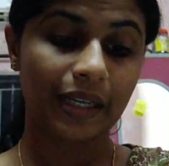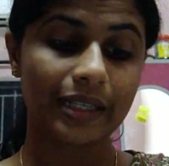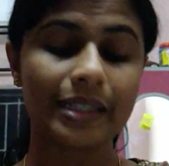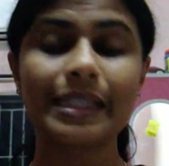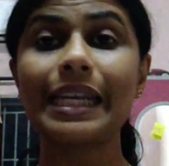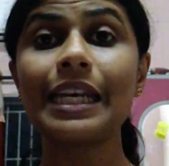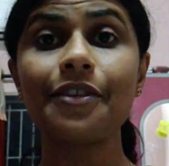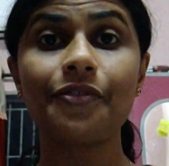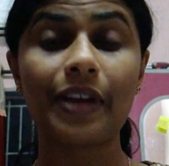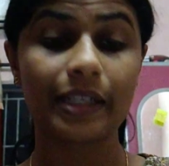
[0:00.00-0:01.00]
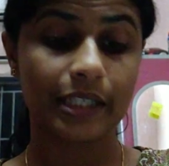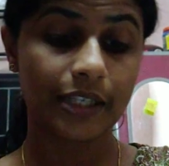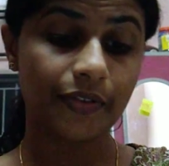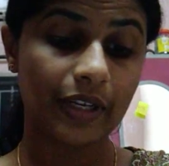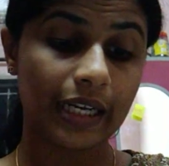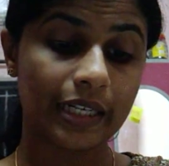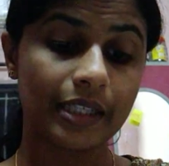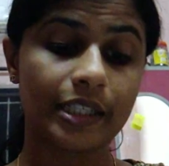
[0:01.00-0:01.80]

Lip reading: It is ineffective in